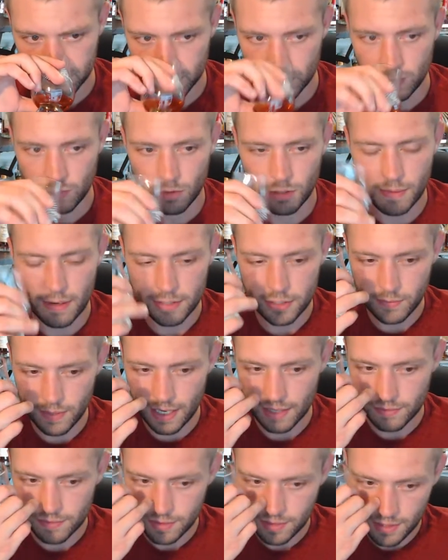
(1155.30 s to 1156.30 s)
What about you,
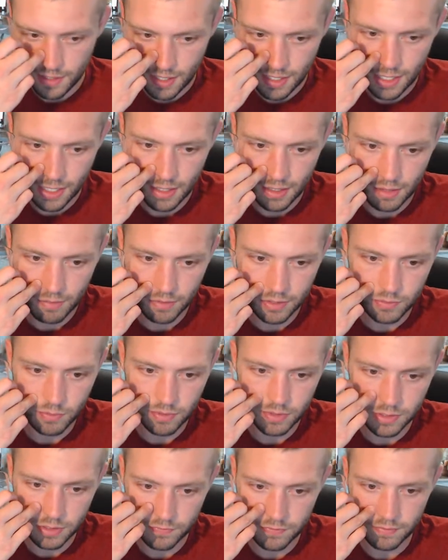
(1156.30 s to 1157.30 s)
Anthony? Which
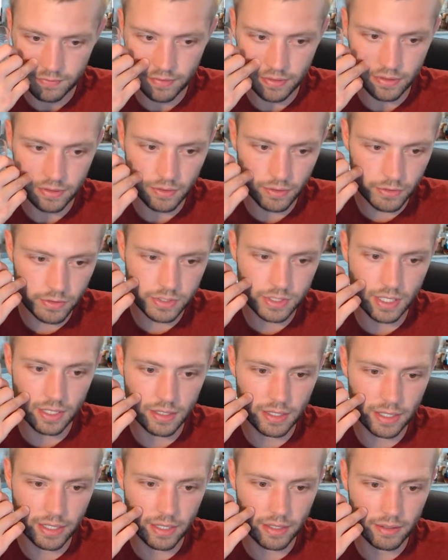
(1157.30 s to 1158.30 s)
one's your favorite? Oh, you said
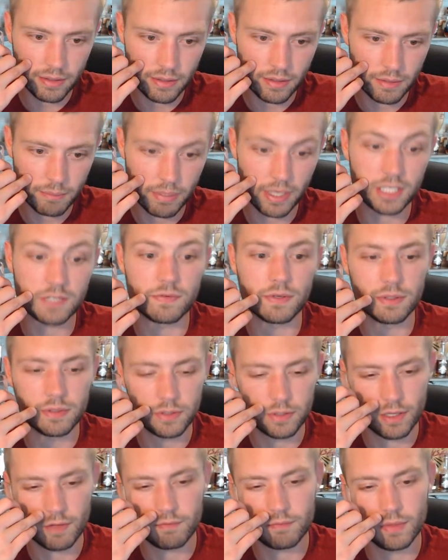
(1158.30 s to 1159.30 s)
Pikesville. You
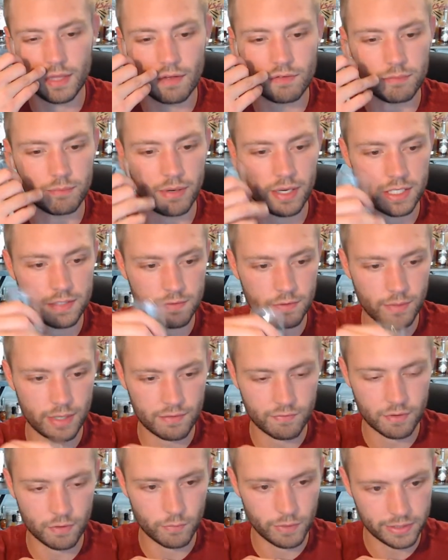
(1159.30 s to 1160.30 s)
loving Pikesville, waiting
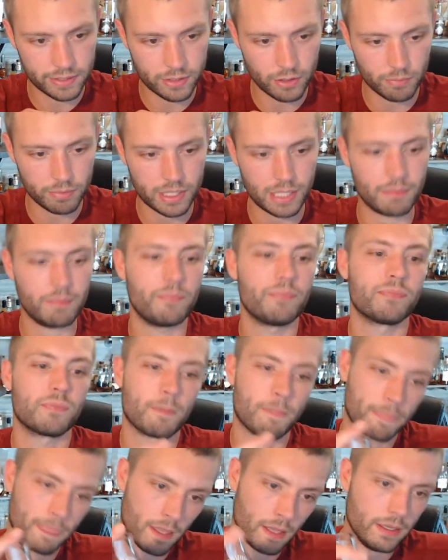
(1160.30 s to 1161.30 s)
for the Willett to open up.
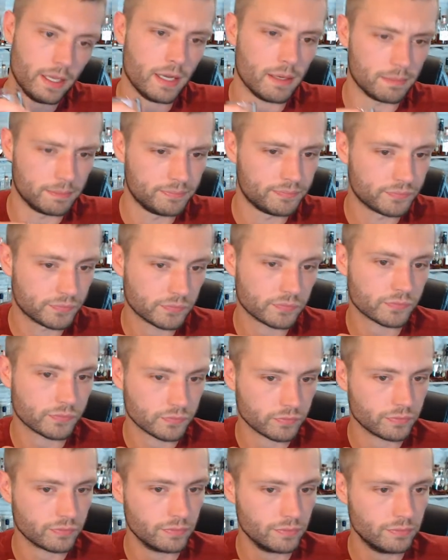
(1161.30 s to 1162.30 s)
Yeah.
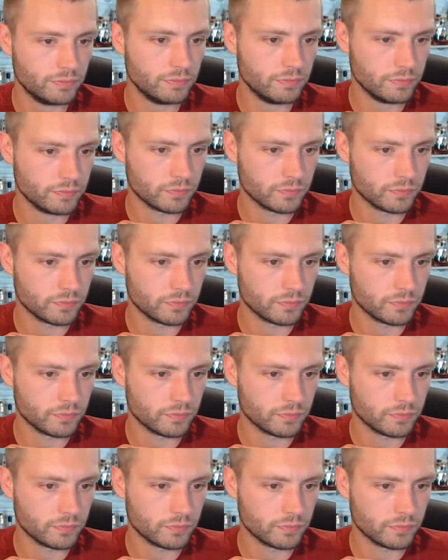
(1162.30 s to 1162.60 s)
Mm-hmm.